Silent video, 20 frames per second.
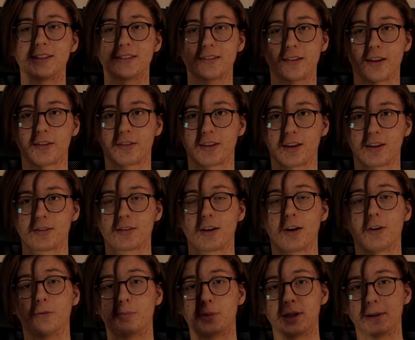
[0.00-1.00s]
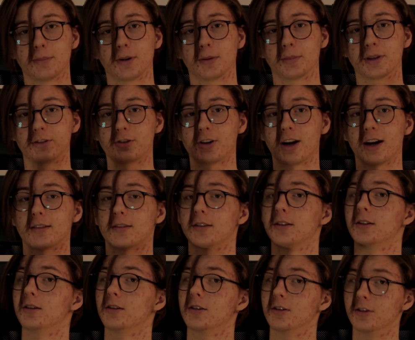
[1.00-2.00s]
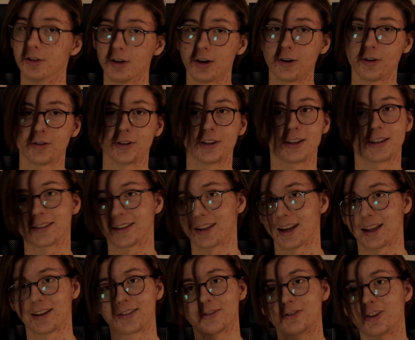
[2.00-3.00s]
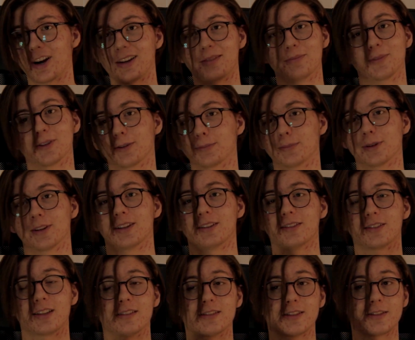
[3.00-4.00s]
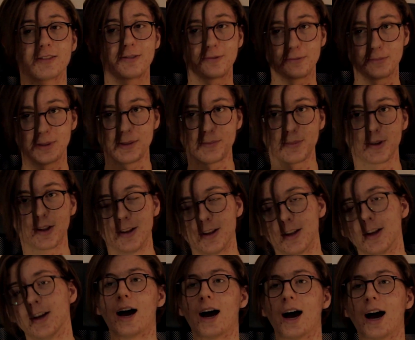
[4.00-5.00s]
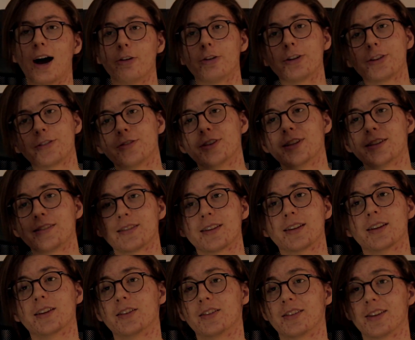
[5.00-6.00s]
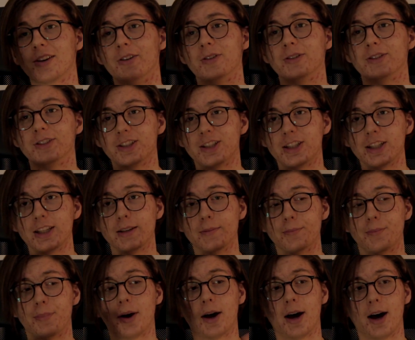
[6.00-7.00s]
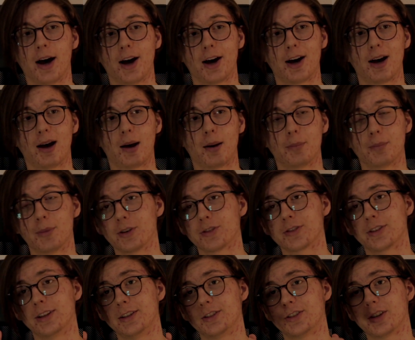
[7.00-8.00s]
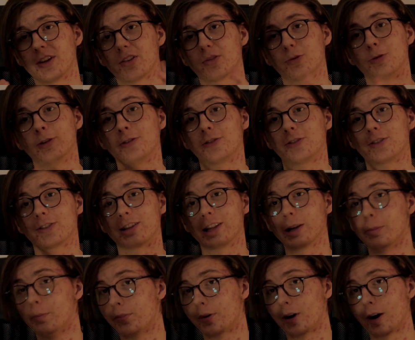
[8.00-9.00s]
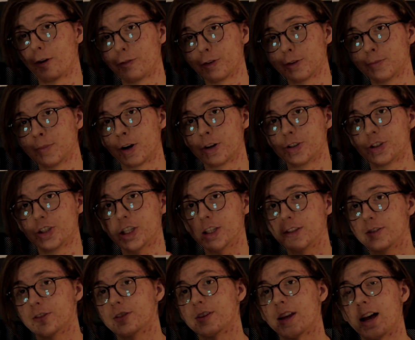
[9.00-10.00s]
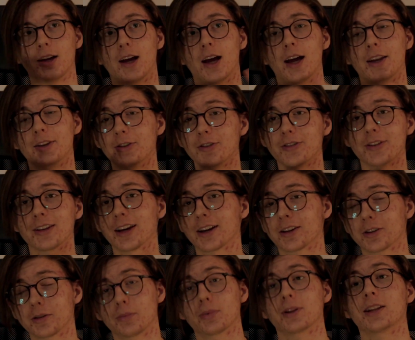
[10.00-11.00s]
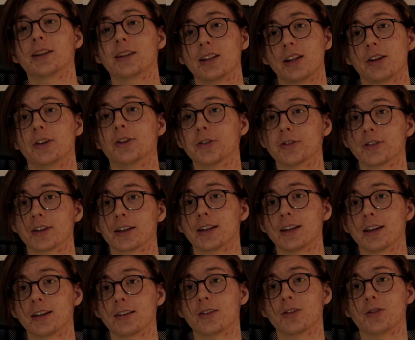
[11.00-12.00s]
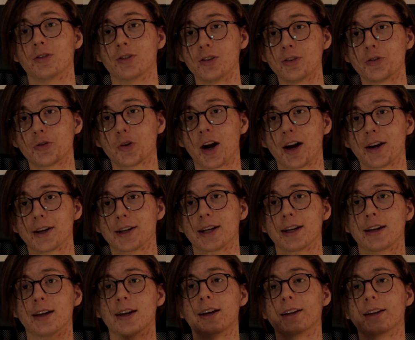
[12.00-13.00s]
instances of people be tracked? No, it can't track multiple instances of people. How is this so cheap? Mostly just with slim profit margins and using a completely new technique to do tracking.